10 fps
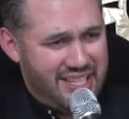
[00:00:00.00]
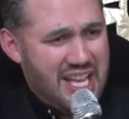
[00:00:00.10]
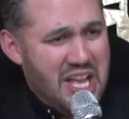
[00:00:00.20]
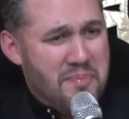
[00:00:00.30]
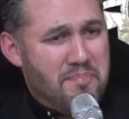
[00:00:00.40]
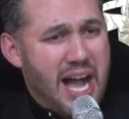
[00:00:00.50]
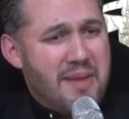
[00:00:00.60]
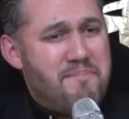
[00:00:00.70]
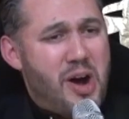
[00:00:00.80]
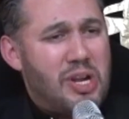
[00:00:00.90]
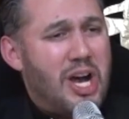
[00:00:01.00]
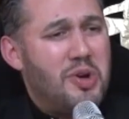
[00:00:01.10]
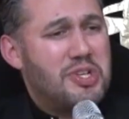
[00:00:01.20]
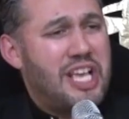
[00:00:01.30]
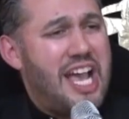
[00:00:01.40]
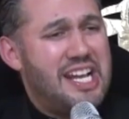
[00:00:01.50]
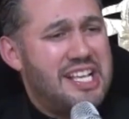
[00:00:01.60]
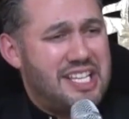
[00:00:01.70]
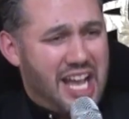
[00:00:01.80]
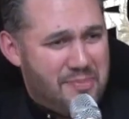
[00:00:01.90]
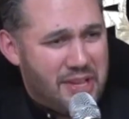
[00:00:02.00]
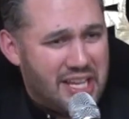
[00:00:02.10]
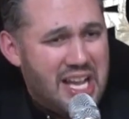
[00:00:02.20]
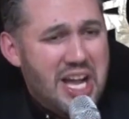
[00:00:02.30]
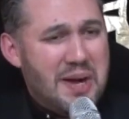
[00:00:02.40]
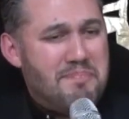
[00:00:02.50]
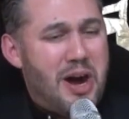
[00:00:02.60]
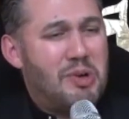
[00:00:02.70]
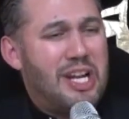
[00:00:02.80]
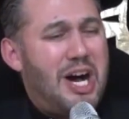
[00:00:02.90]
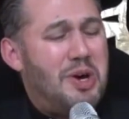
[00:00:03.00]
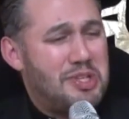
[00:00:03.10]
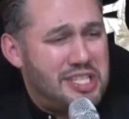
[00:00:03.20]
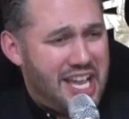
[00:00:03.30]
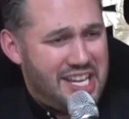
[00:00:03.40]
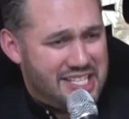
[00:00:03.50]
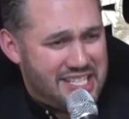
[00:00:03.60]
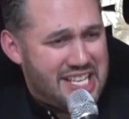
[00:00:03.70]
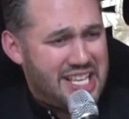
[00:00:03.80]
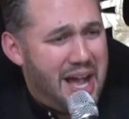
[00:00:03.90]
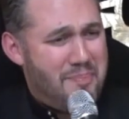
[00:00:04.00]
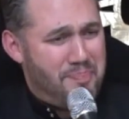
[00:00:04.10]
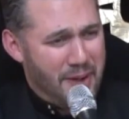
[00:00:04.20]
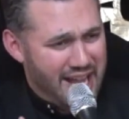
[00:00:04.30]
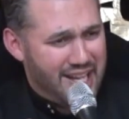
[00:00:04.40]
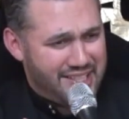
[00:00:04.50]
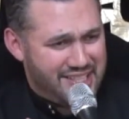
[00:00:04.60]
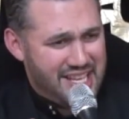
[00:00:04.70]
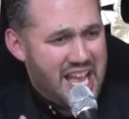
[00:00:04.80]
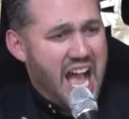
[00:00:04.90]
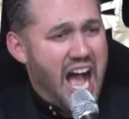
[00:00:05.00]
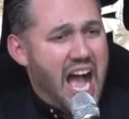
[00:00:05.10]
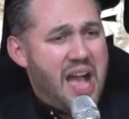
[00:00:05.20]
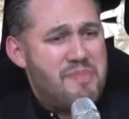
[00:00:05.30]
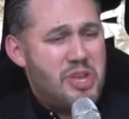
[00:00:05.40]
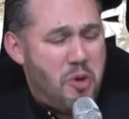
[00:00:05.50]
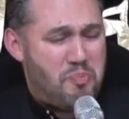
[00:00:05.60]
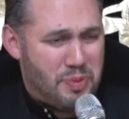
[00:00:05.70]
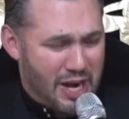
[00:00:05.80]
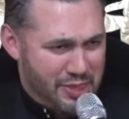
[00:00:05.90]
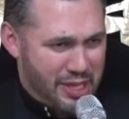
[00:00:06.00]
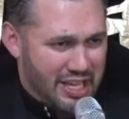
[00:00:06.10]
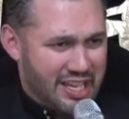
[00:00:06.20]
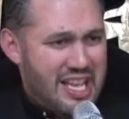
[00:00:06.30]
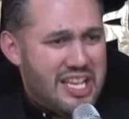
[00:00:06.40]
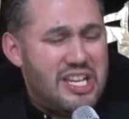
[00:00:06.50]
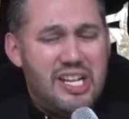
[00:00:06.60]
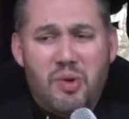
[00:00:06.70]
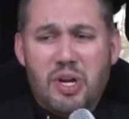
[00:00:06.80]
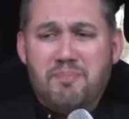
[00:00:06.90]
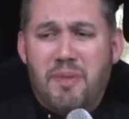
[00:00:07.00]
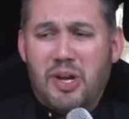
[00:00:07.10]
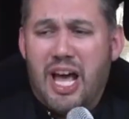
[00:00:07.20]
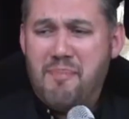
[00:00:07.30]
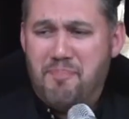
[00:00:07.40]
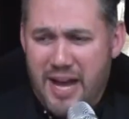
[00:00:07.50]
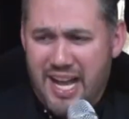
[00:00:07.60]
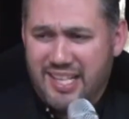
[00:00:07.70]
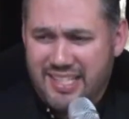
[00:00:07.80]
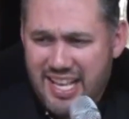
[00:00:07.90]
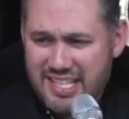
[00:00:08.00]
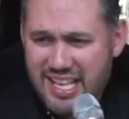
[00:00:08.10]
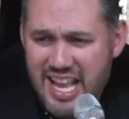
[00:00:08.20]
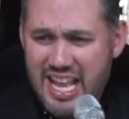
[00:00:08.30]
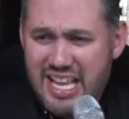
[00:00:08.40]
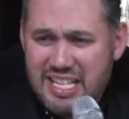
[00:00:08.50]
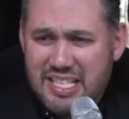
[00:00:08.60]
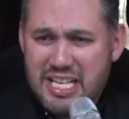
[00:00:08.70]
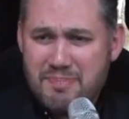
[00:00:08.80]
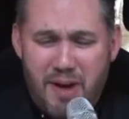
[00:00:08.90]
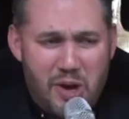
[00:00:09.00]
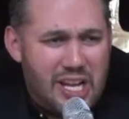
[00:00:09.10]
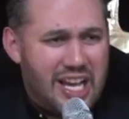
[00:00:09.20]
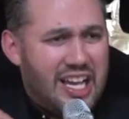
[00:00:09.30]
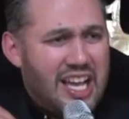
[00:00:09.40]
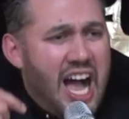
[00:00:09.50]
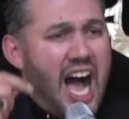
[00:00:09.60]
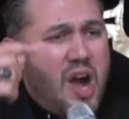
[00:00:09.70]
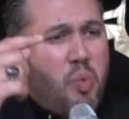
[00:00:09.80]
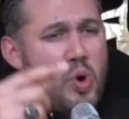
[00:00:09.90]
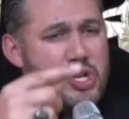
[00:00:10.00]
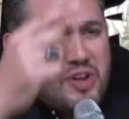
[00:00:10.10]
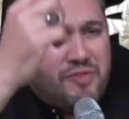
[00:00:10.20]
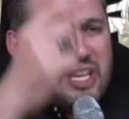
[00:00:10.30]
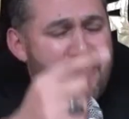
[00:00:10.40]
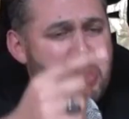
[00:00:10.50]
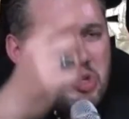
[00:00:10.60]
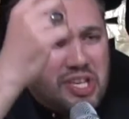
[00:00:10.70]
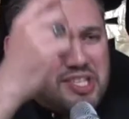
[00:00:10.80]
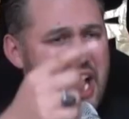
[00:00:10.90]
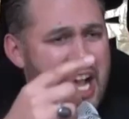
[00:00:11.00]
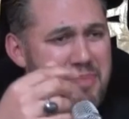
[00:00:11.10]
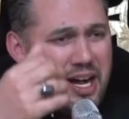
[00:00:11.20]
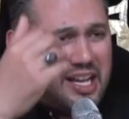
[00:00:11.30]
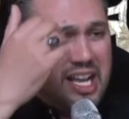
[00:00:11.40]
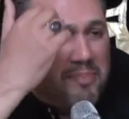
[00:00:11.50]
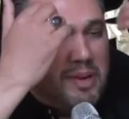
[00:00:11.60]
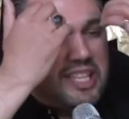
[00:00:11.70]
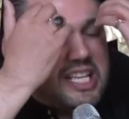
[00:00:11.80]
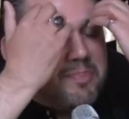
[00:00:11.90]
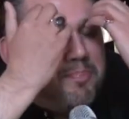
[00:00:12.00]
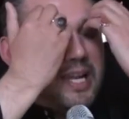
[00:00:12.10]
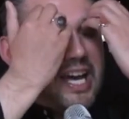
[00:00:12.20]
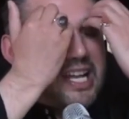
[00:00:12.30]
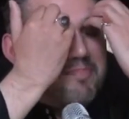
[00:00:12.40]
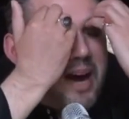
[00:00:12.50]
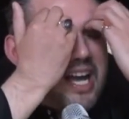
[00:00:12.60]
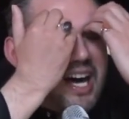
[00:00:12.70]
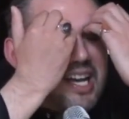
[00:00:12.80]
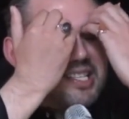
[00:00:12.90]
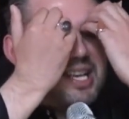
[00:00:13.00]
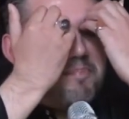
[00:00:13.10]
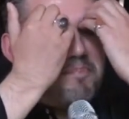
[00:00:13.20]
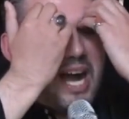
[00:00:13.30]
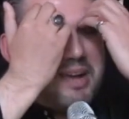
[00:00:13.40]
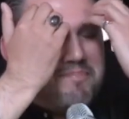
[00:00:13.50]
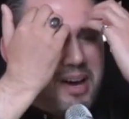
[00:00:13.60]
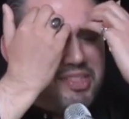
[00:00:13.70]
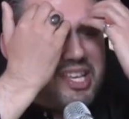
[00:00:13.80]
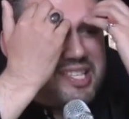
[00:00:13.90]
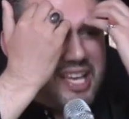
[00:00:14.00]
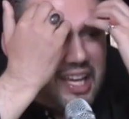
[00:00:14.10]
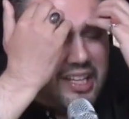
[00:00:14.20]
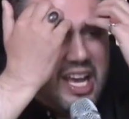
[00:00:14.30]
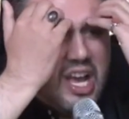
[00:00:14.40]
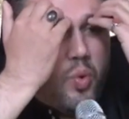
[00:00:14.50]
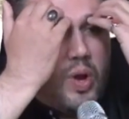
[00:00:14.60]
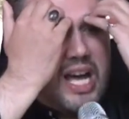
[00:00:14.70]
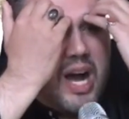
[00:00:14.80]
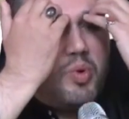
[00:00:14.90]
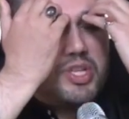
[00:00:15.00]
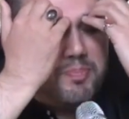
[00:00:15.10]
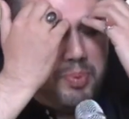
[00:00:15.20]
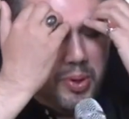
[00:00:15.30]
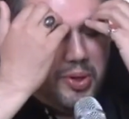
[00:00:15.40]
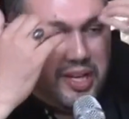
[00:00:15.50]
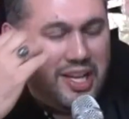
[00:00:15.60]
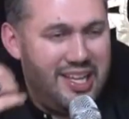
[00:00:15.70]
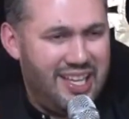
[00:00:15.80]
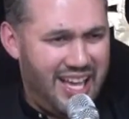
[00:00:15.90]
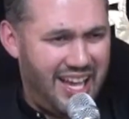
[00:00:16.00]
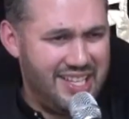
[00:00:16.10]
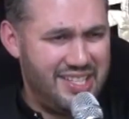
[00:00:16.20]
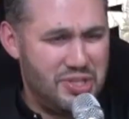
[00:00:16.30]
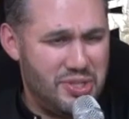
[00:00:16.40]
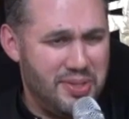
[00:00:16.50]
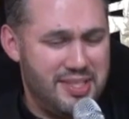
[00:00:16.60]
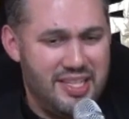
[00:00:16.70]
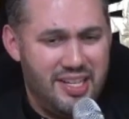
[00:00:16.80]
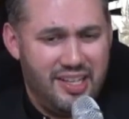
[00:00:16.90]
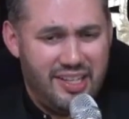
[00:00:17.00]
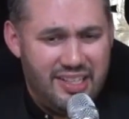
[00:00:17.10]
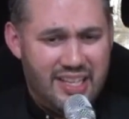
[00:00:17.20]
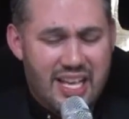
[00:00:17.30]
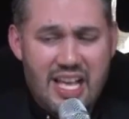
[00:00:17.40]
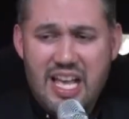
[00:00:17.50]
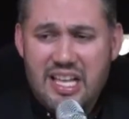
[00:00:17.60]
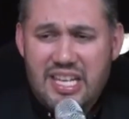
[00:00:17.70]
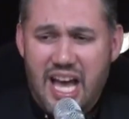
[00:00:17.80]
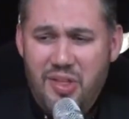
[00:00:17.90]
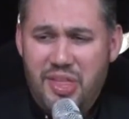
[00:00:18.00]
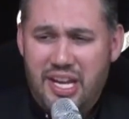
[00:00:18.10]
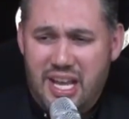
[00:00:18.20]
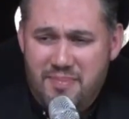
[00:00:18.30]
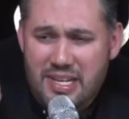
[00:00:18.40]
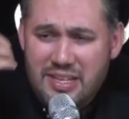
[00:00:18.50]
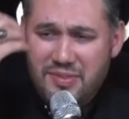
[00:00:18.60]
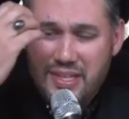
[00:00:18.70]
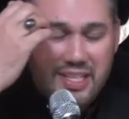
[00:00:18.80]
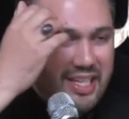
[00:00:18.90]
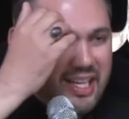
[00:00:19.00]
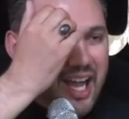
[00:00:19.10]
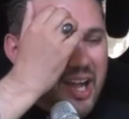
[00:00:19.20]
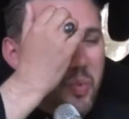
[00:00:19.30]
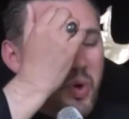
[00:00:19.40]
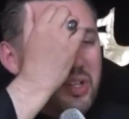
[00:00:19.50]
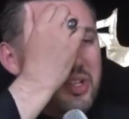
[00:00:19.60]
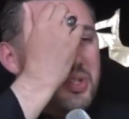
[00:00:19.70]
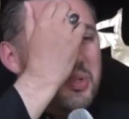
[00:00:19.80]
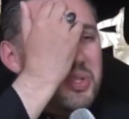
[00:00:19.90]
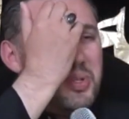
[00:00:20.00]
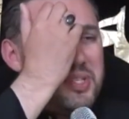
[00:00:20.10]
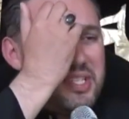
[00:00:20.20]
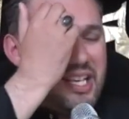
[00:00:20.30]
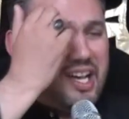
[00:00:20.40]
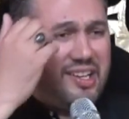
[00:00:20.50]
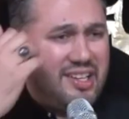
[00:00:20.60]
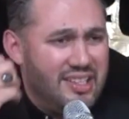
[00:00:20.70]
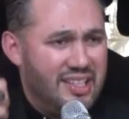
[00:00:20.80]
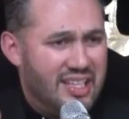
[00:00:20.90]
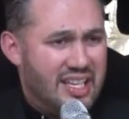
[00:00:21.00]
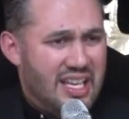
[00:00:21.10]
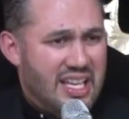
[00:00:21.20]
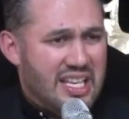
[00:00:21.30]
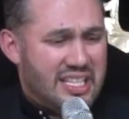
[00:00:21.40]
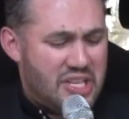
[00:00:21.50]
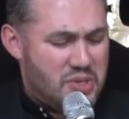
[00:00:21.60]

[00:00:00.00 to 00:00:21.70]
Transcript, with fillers: My Mola Hussein is coming. Mola Mullah Hussein says, Abbas, I'm your brother. You know what Mola Abbas says? He says, Mola, I wouldn't have given you the Zahma, but there's blood in my eyes. My mother said, when I was born, I did your ziyarah. Now that I'm leaving, I want to do your ziyarah. Can you